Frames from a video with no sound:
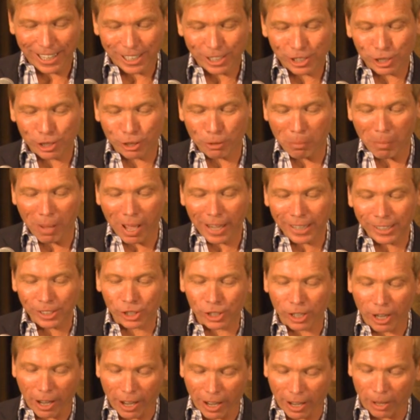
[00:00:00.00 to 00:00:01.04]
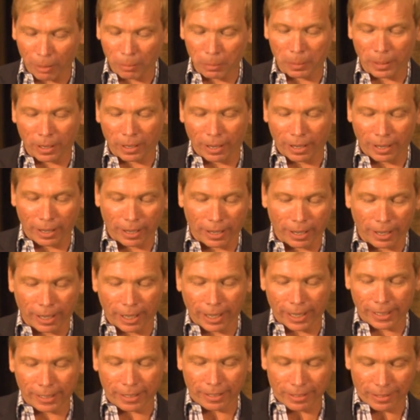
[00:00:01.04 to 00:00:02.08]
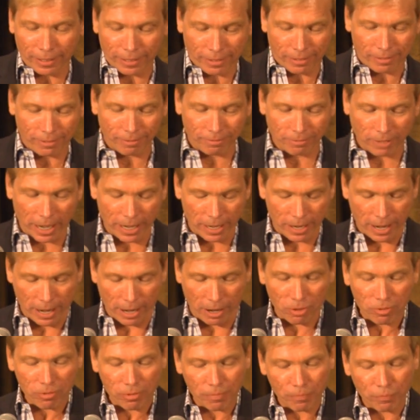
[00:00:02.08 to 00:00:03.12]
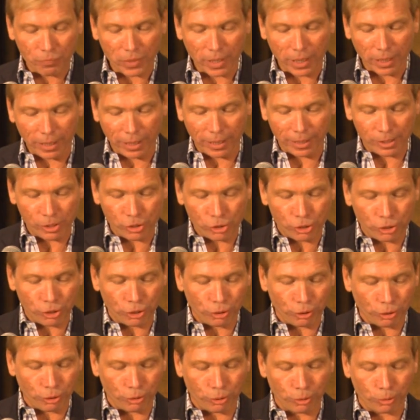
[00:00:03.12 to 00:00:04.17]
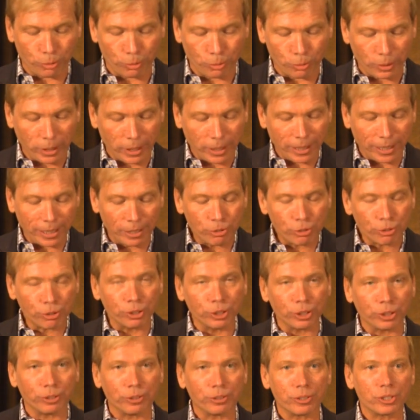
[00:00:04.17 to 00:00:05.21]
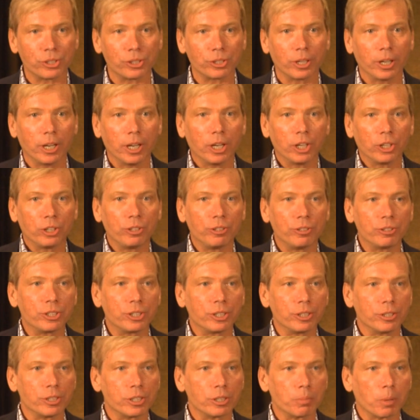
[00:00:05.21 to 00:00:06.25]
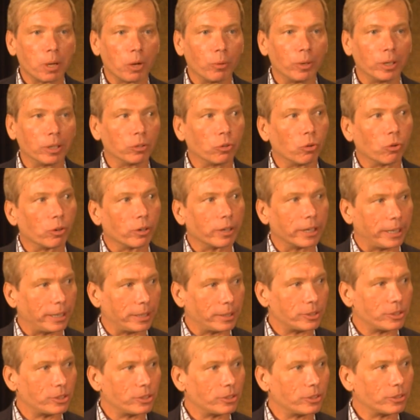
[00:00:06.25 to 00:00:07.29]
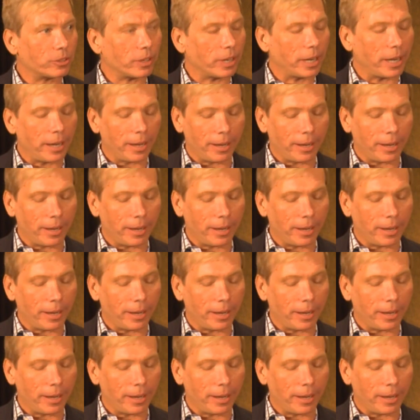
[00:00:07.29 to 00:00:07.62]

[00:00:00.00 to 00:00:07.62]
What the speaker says: So my job right now is to introduce Houston's Poet Laureate.